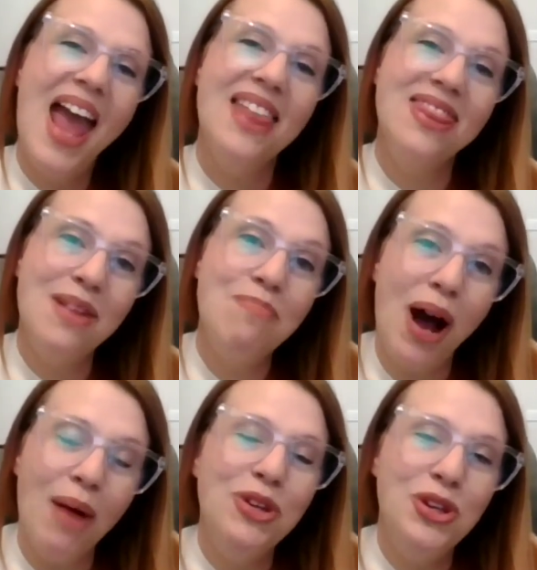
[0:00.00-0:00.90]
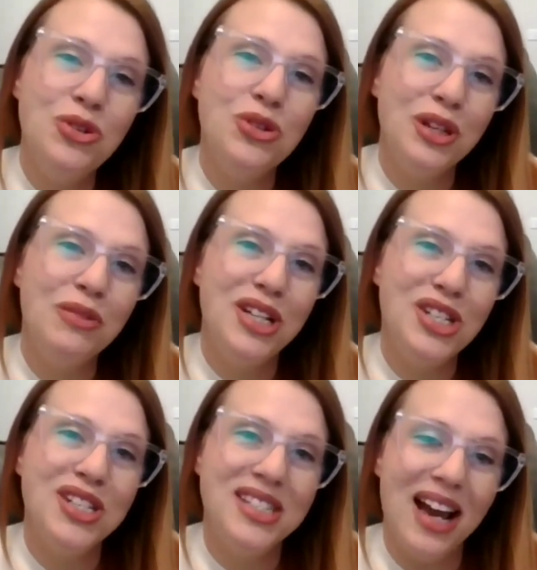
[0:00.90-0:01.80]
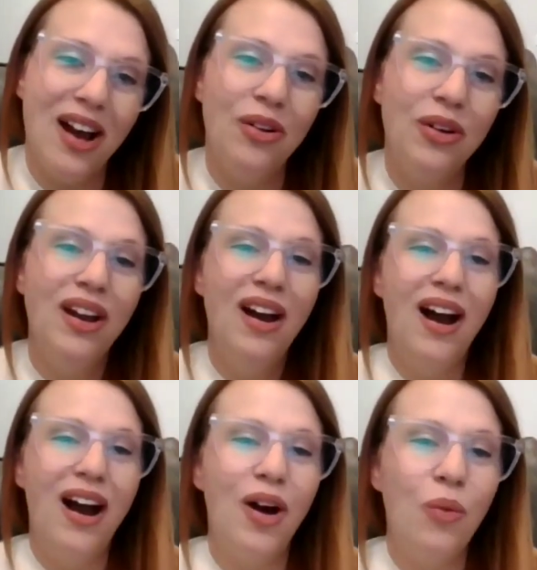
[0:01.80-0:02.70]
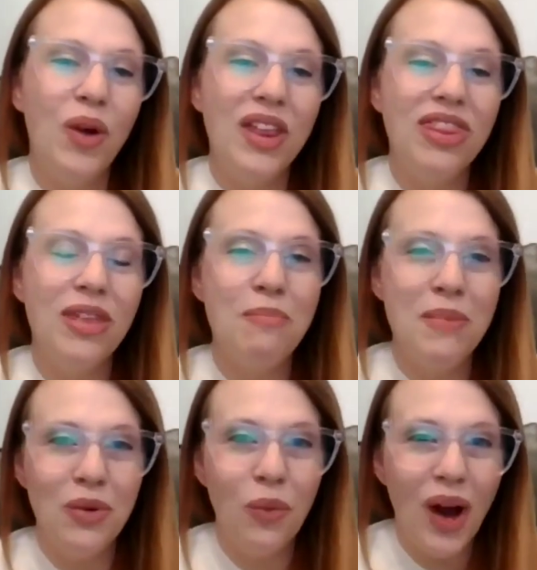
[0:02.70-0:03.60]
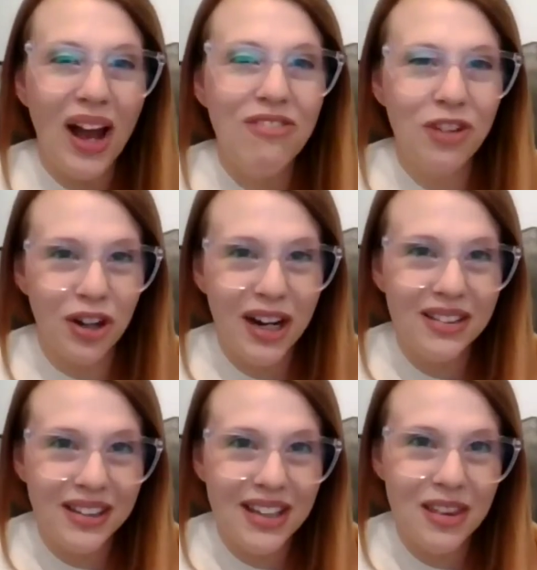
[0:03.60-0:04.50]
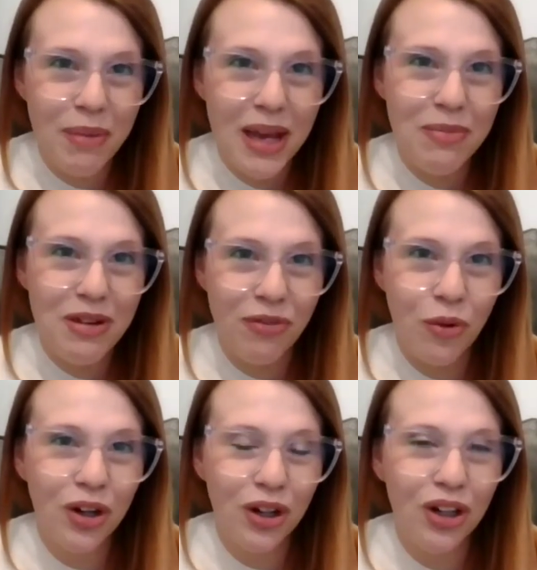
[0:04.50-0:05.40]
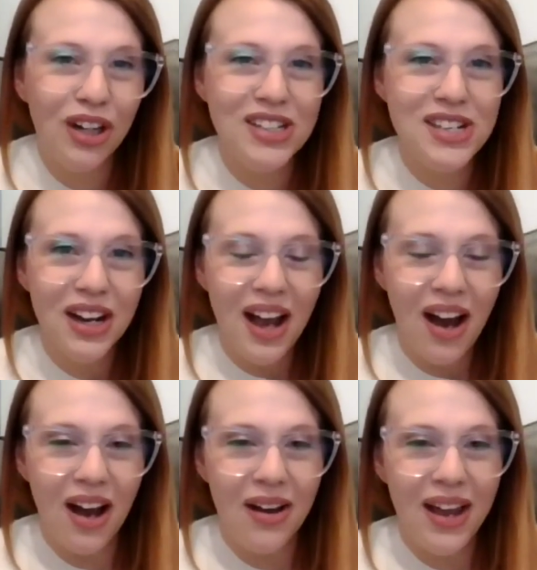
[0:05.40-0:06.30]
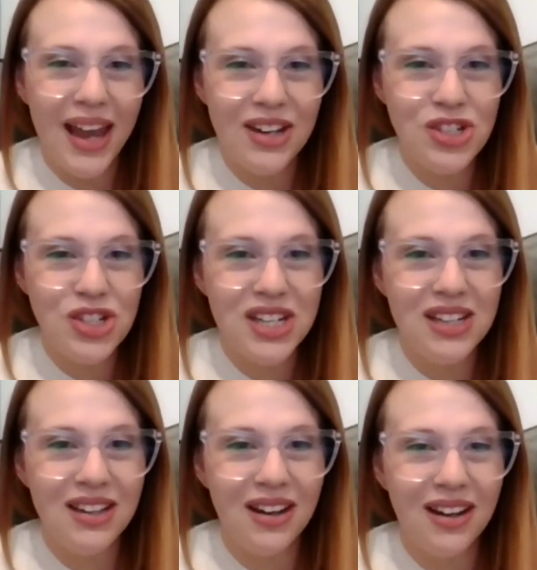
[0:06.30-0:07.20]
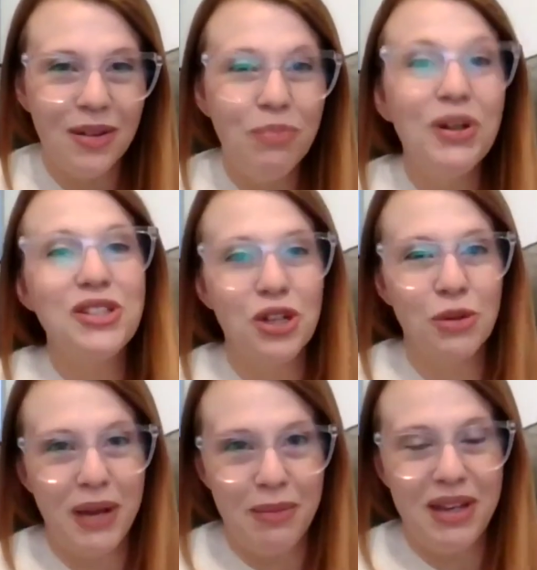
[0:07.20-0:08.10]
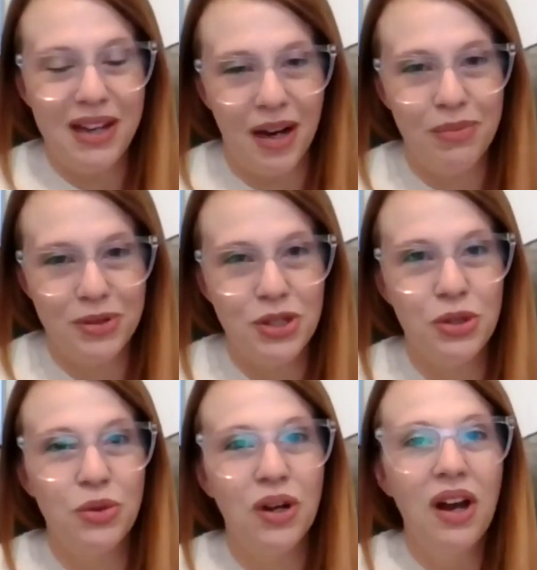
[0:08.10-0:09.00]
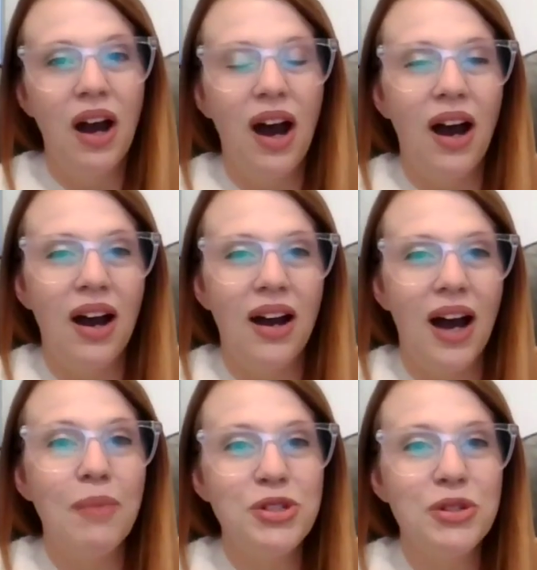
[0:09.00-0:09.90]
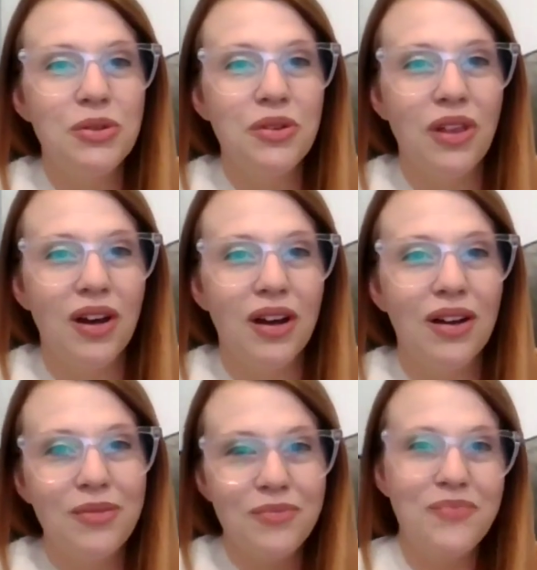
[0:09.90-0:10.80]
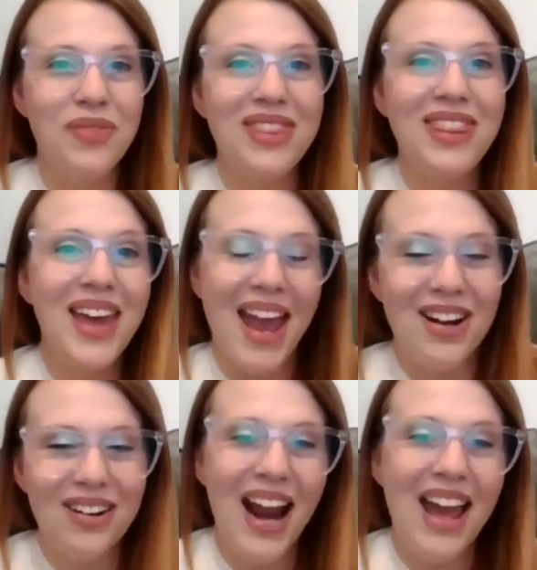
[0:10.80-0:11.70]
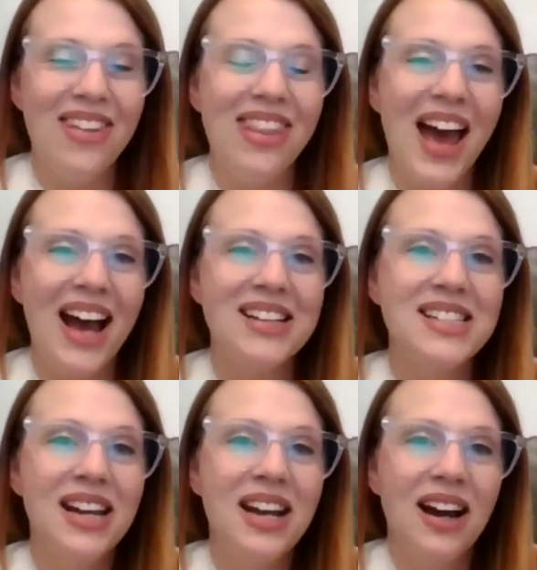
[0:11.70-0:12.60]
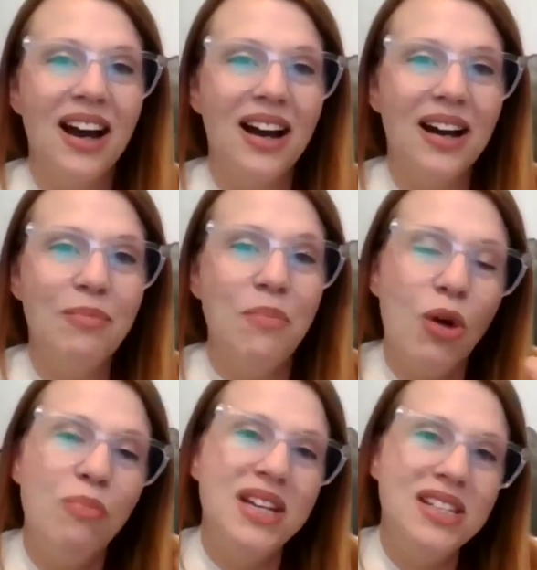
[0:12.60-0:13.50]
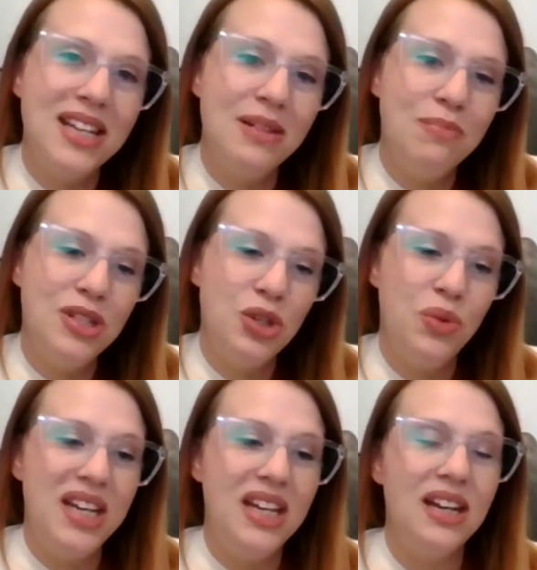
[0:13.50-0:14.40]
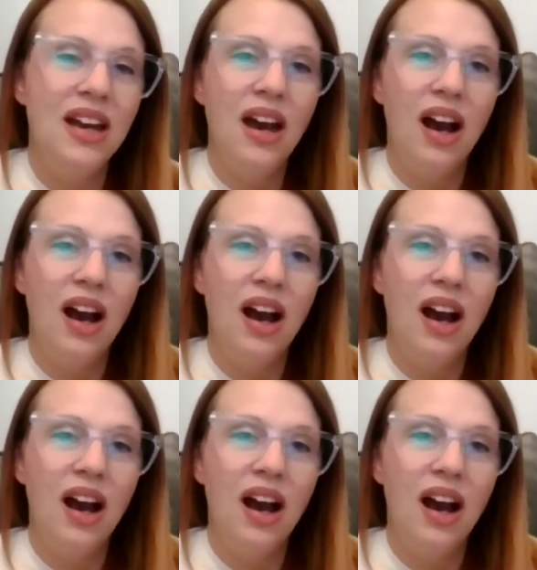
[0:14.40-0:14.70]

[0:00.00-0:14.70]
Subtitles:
And then mom usually reaches down with the midwife cradling the baby for her, and she brings her baby up to the air, and that moment in between